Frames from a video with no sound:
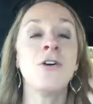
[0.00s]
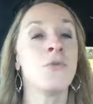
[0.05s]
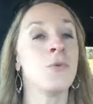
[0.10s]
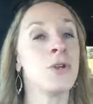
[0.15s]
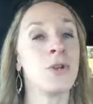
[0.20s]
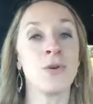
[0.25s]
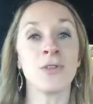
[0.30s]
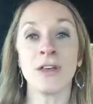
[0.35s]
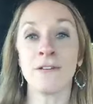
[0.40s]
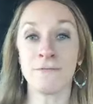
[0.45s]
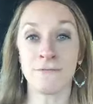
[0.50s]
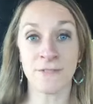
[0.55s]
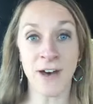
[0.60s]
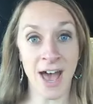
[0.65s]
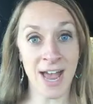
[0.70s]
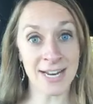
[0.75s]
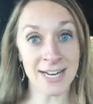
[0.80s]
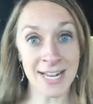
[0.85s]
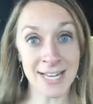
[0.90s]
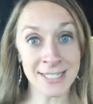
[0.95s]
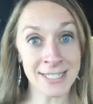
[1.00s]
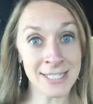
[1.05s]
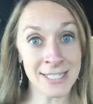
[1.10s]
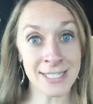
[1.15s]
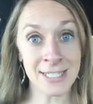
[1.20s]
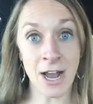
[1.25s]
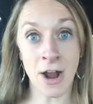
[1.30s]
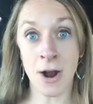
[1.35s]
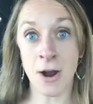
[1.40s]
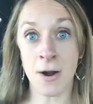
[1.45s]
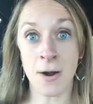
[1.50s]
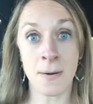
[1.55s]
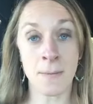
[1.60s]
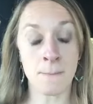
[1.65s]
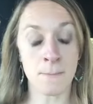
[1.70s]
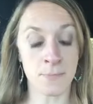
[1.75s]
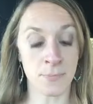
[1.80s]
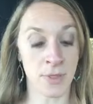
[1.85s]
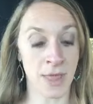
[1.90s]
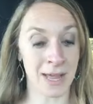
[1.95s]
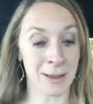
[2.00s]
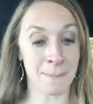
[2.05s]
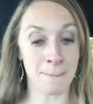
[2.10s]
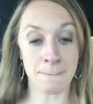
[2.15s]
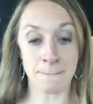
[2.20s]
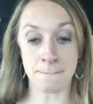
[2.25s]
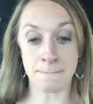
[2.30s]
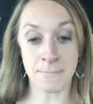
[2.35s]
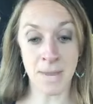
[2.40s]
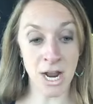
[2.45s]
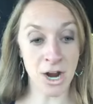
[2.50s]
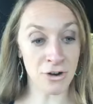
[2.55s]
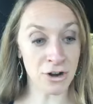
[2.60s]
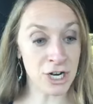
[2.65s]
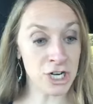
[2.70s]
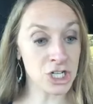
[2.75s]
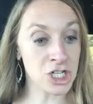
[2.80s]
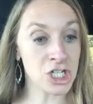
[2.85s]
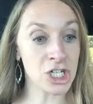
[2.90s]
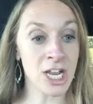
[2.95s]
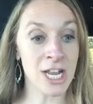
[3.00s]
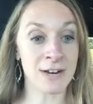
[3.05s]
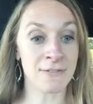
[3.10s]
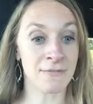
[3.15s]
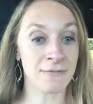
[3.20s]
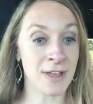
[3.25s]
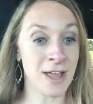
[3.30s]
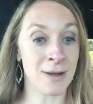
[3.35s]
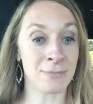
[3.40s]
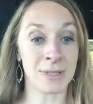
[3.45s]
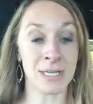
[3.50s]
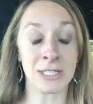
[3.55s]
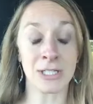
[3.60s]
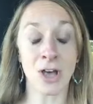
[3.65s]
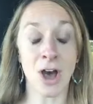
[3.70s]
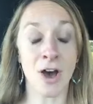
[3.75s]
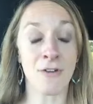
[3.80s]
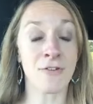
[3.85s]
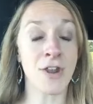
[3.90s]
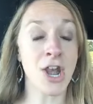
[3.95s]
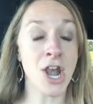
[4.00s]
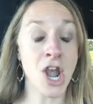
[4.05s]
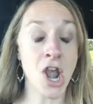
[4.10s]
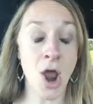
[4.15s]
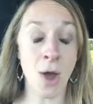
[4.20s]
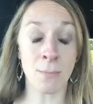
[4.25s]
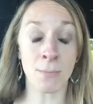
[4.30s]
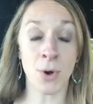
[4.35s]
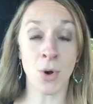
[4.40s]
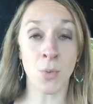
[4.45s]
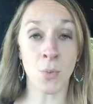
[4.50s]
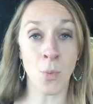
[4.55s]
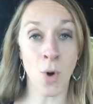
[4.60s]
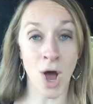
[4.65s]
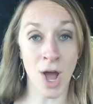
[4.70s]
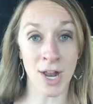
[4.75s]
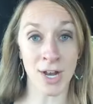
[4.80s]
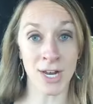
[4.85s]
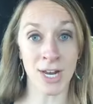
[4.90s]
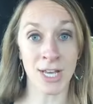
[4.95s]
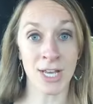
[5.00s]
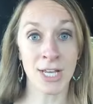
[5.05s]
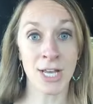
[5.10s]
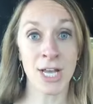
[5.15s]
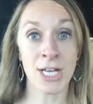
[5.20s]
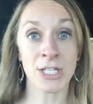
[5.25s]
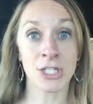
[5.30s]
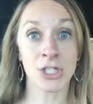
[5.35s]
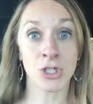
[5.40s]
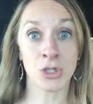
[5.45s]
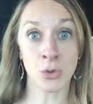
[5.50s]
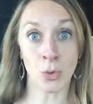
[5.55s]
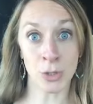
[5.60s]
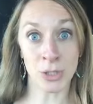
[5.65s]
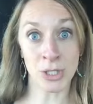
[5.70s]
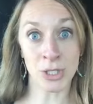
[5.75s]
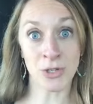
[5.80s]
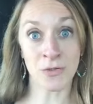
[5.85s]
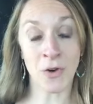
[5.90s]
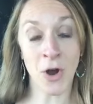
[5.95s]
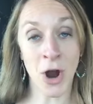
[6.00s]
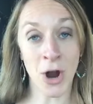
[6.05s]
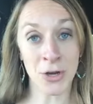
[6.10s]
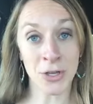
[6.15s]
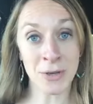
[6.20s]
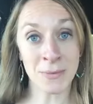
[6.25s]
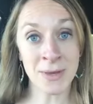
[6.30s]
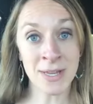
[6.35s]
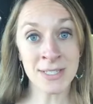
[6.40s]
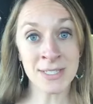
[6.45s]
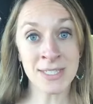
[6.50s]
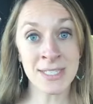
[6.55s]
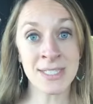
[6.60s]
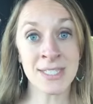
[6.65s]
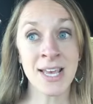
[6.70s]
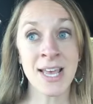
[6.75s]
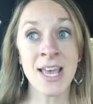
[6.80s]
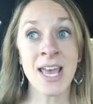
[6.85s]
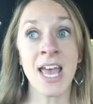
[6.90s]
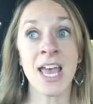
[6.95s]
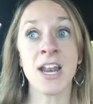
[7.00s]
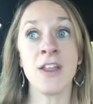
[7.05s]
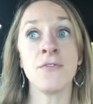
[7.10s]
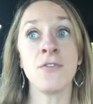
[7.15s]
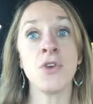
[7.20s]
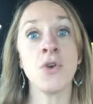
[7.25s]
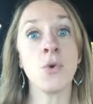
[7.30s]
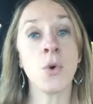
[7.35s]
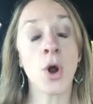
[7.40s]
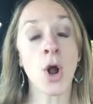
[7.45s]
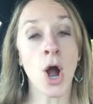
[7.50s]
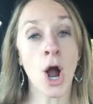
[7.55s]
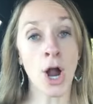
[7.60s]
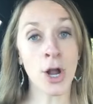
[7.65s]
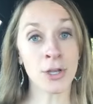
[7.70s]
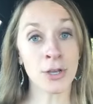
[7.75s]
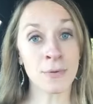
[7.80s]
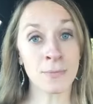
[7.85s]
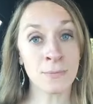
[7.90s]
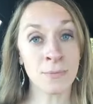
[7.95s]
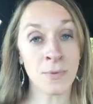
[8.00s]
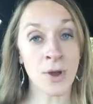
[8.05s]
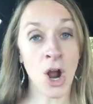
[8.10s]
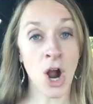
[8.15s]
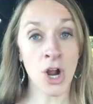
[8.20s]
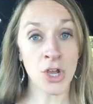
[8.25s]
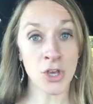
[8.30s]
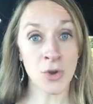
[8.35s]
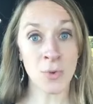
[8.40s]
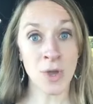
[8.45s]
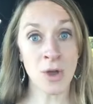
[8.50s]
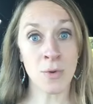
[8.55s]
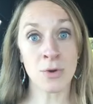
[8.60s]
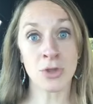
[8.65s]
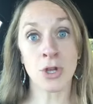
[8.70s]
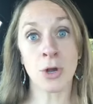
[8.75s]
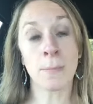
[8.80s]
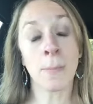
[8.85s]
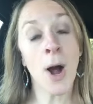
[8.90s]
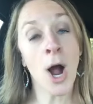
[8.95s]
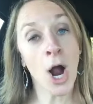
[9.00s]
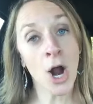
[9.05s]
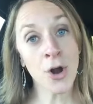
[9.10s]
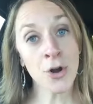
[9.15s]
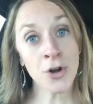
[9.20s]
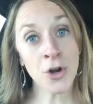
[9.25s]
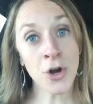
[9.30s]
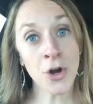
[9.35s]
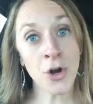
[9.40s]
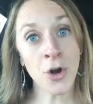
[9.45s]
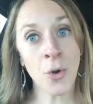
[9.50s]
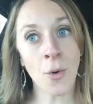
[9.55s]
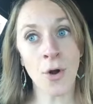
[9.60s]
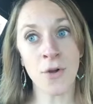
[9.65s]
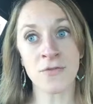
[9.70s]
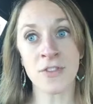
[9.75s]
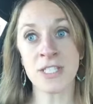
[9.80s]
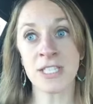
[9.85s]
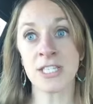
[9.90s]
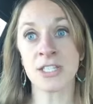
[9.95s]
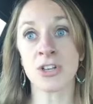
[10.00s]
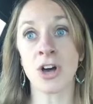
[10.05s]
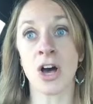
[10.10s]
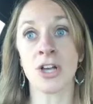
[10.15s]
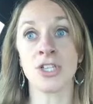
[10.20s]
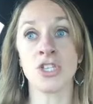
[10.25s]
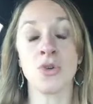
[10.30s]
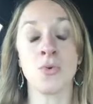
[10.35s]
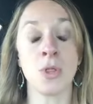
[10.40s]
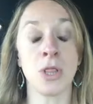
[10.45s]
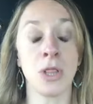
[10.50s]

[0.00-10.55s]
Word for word: We know that finances are like marriage and families often number one sources of arguments and if you are arguing with your partner or if this is causing you a